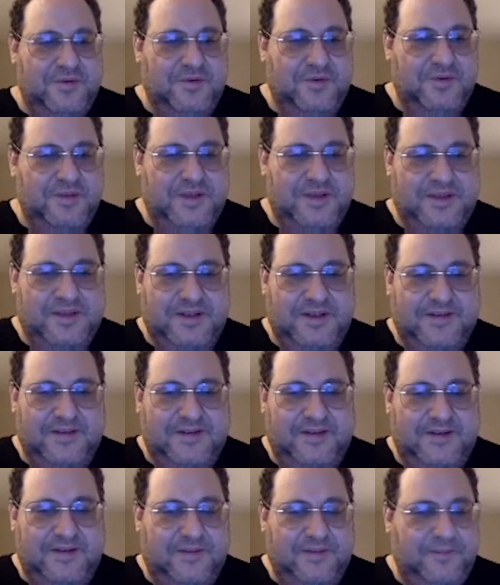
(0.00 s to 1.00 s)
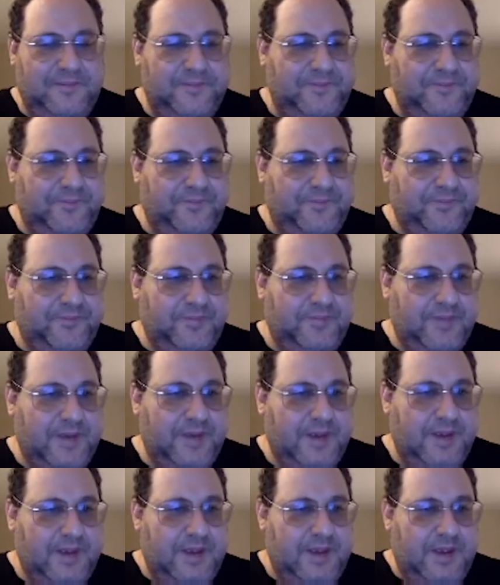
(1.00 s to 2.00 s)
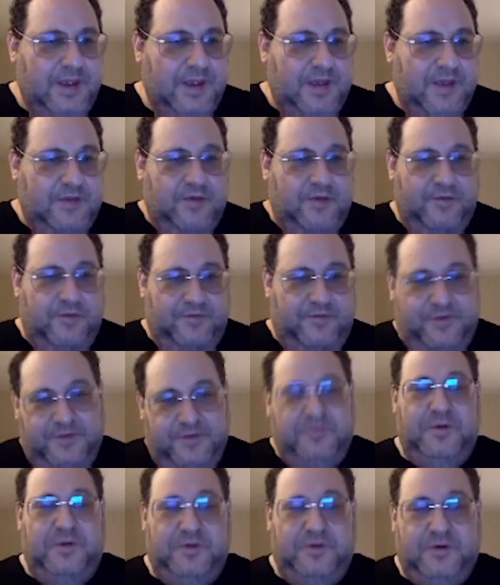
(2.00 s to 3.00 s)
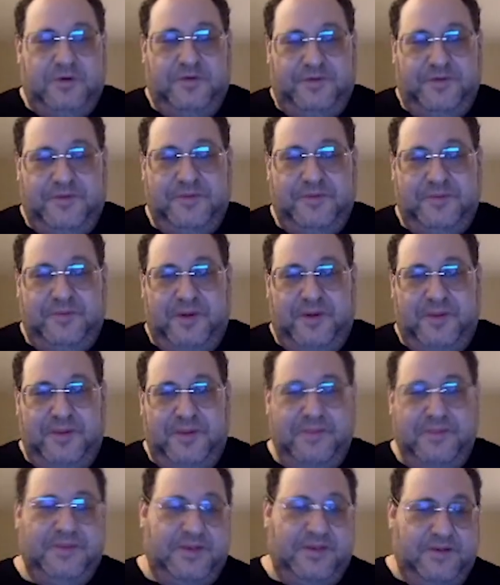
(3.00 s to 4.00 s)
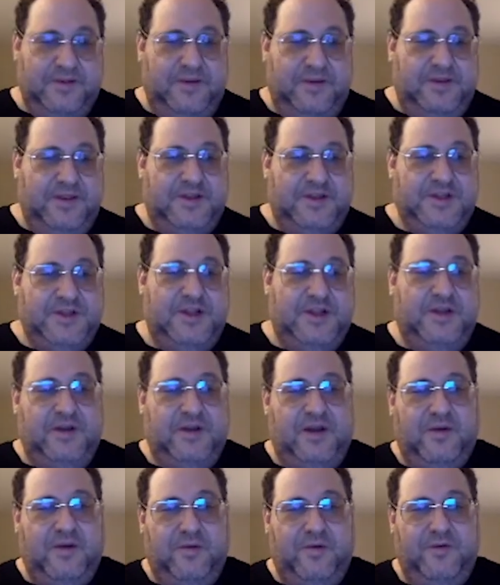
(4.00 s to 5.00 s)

the details here. So first we want to confirm the problem, that there is actually a core